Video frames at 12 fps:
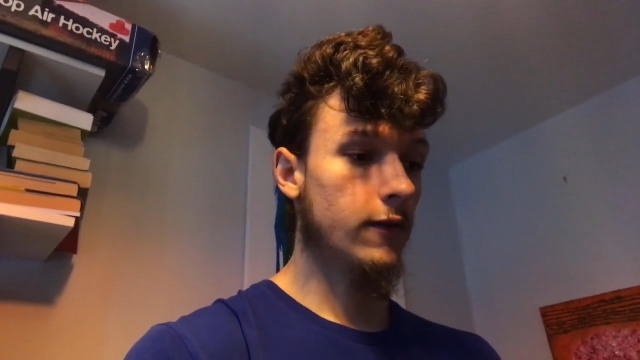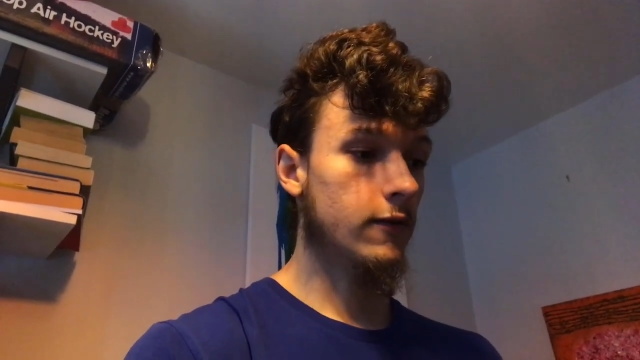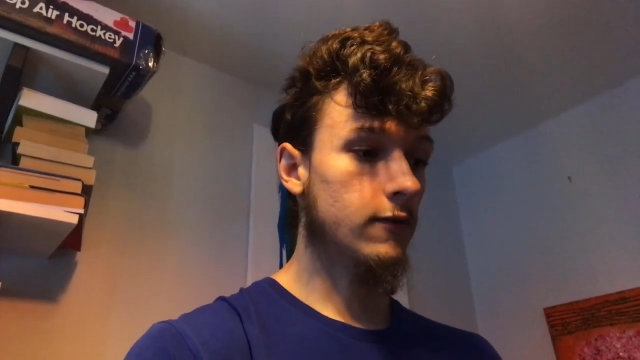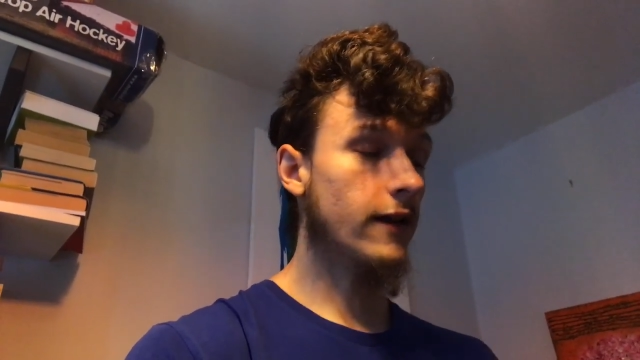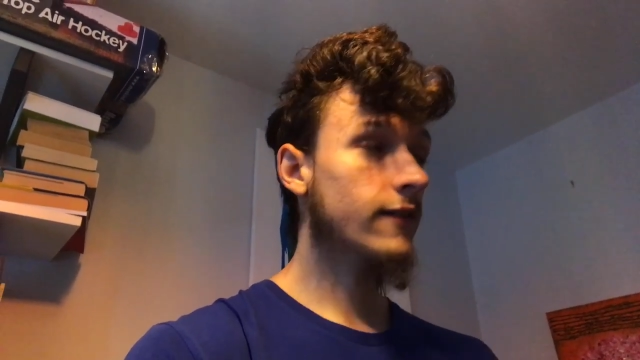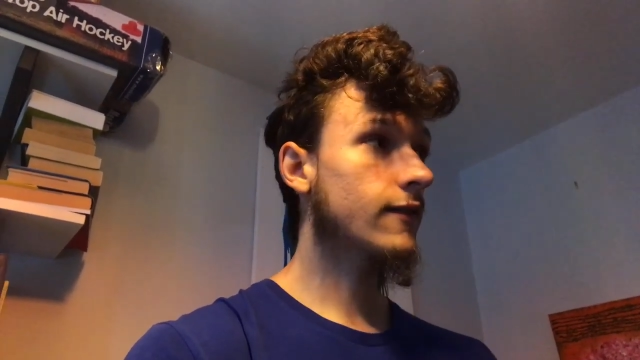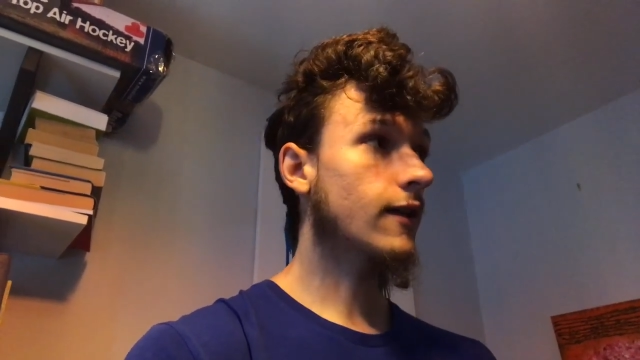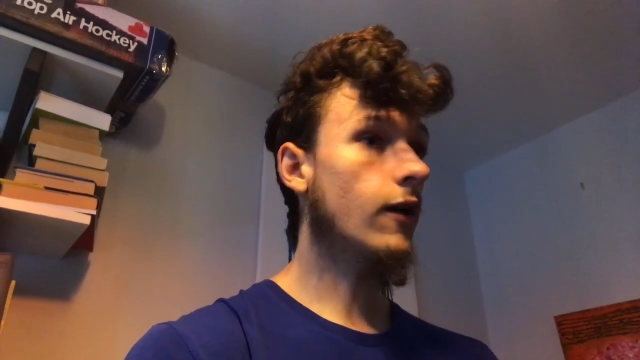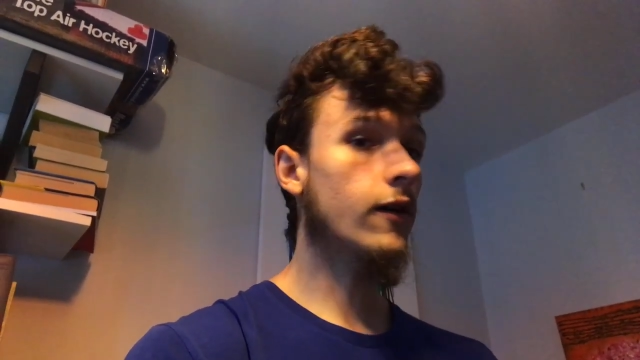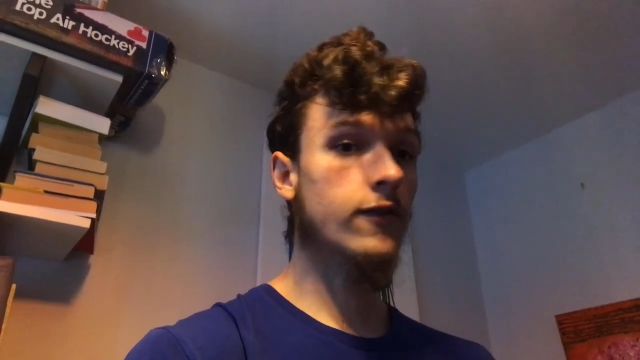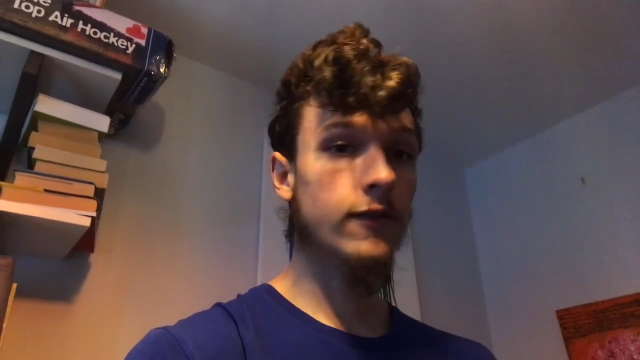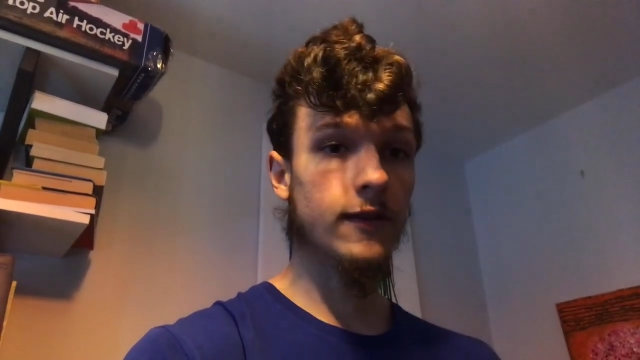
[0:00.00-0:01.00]
less
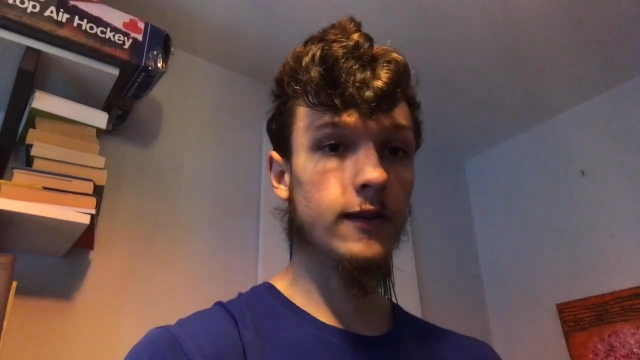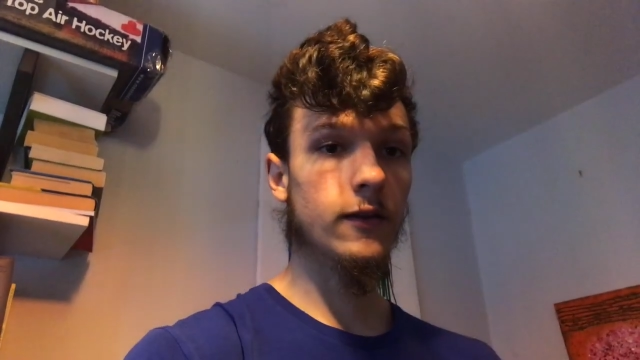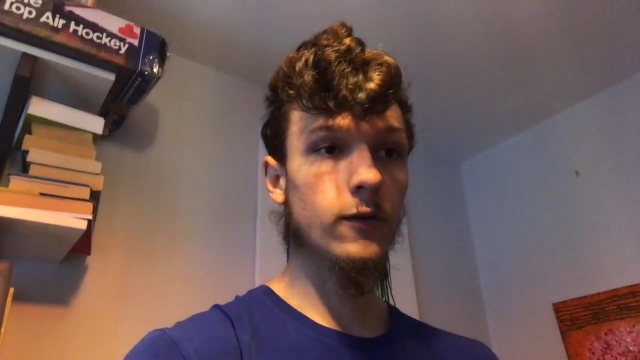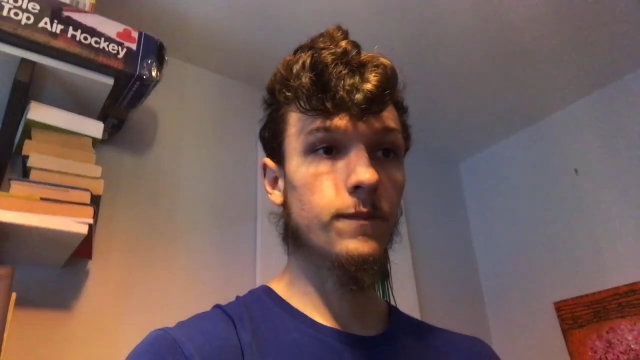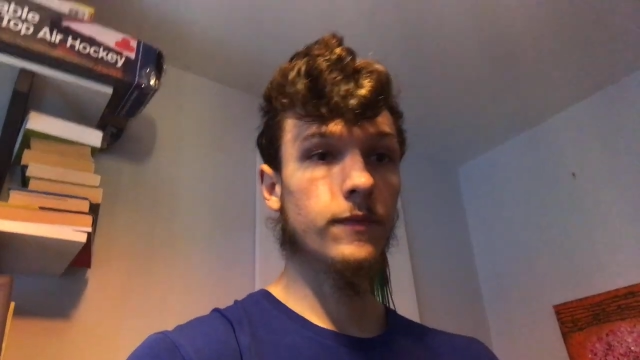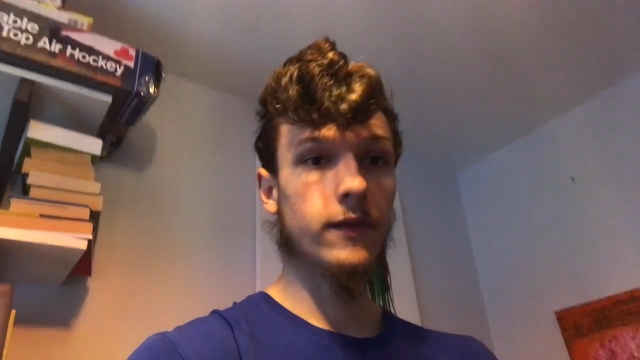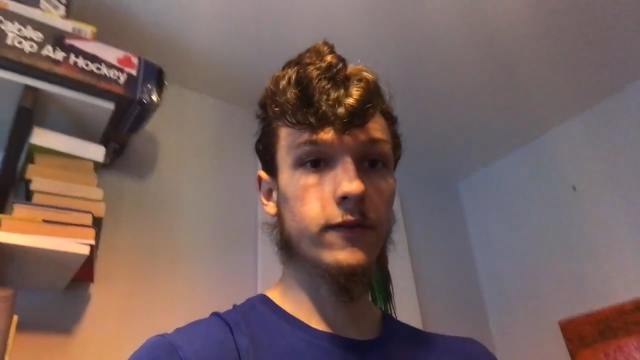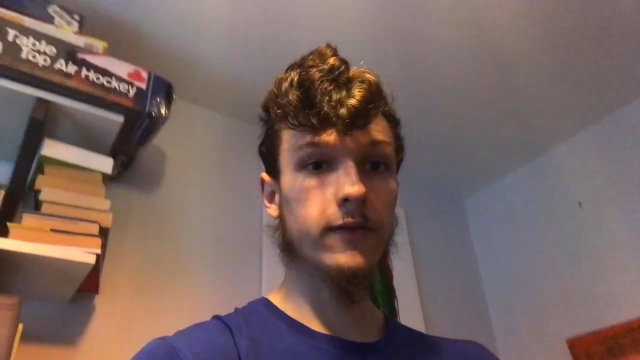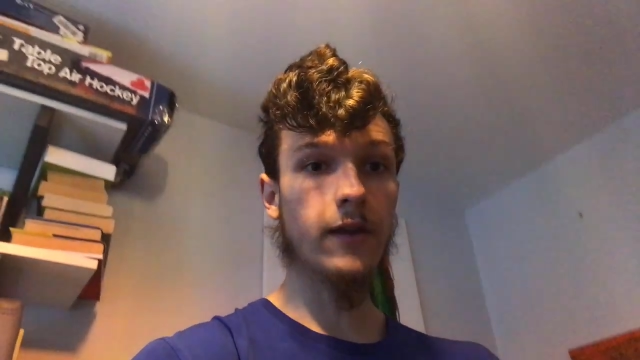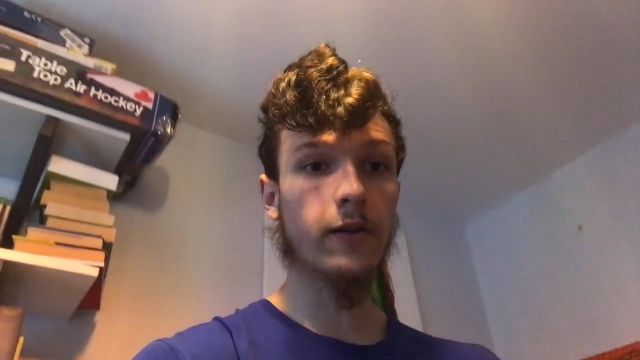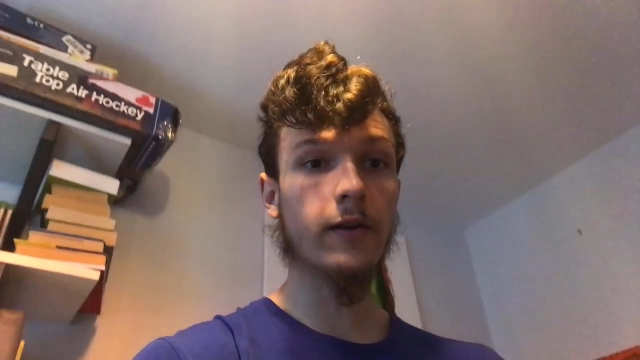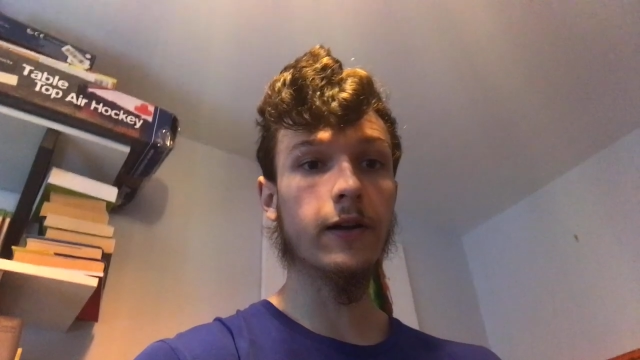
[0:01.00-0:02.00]
intelligent than you,
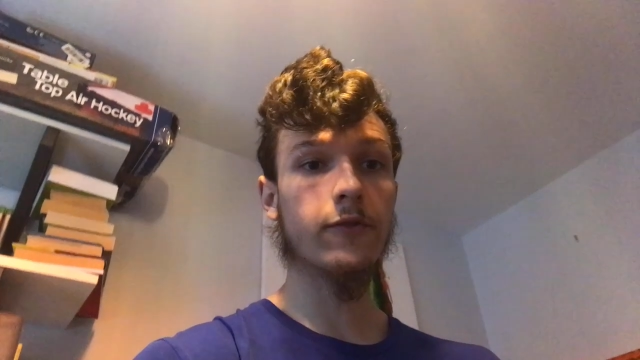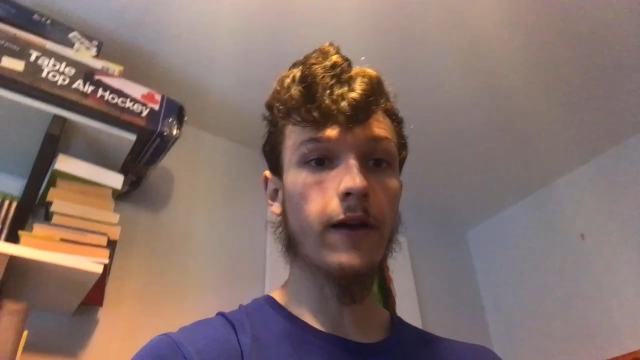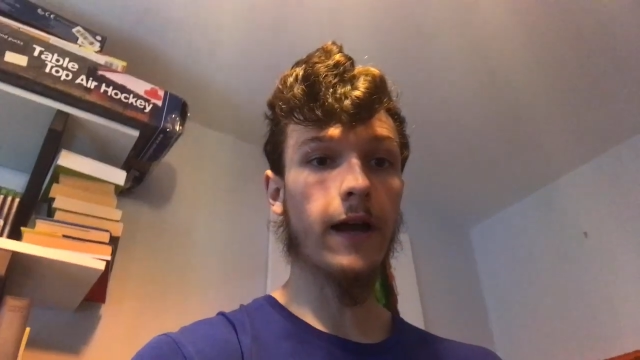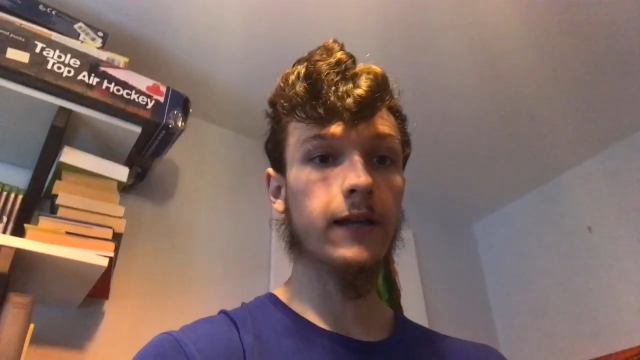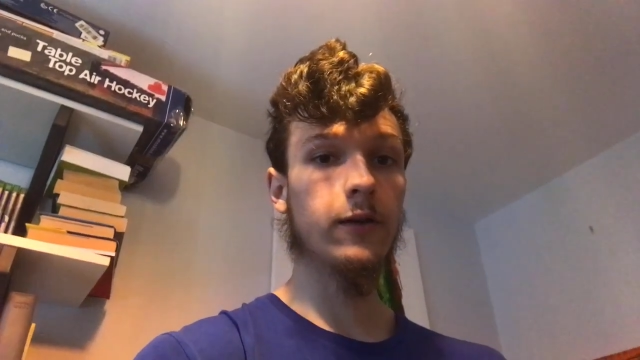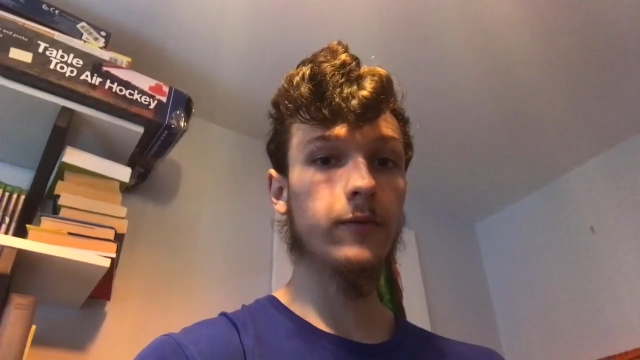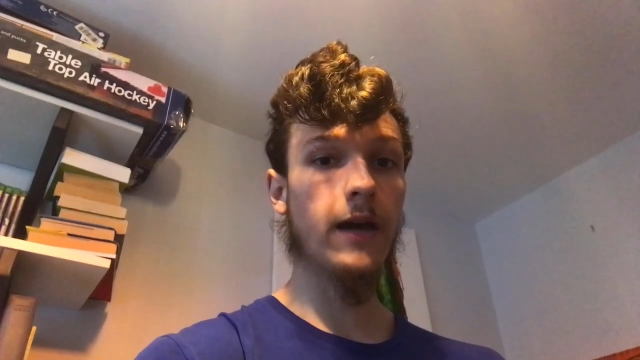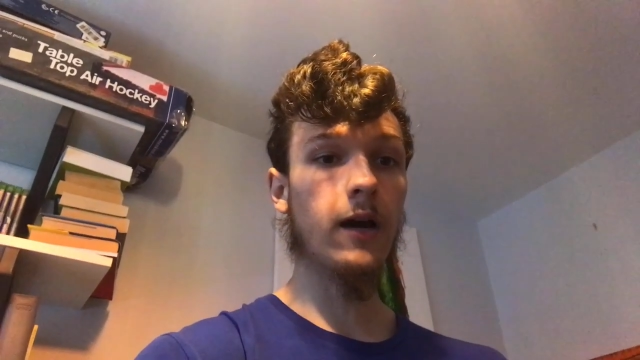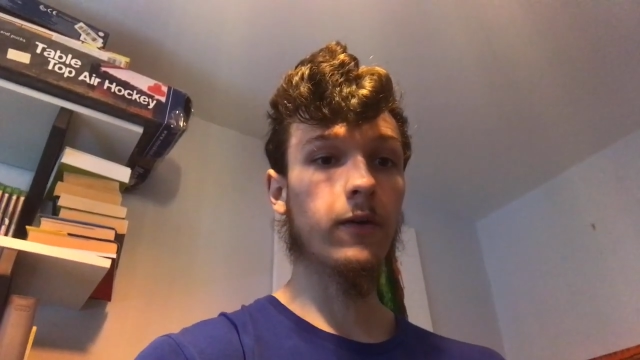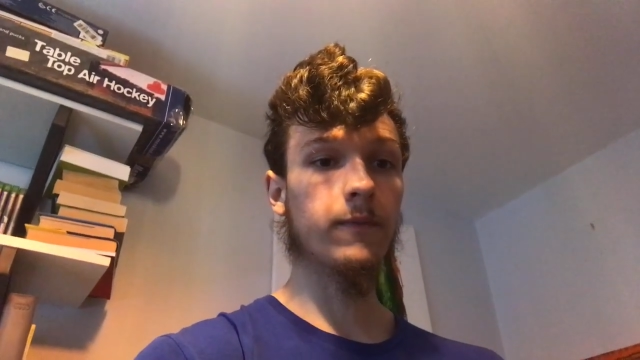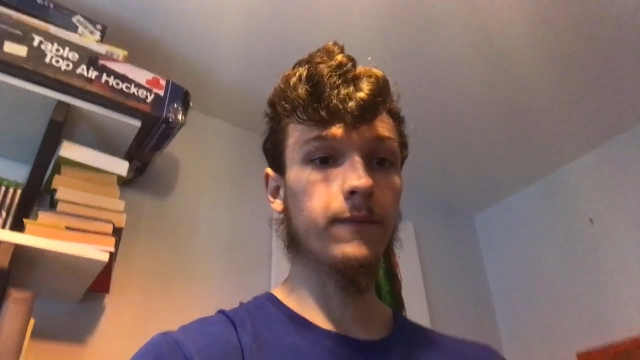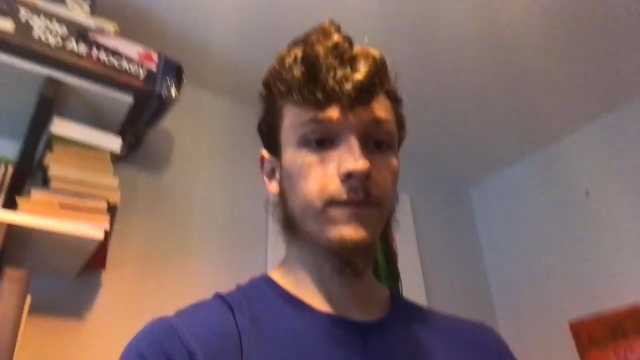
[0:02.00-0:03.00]
they're going to drag you
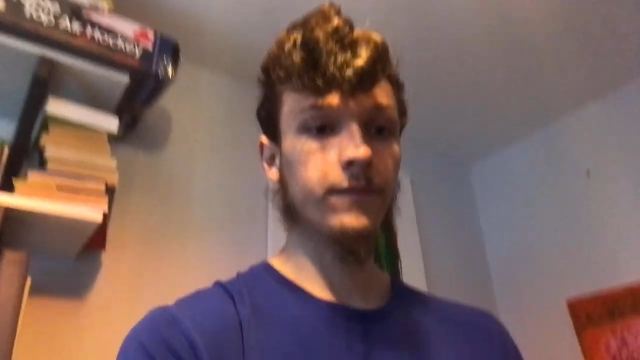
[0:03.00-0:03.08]
down.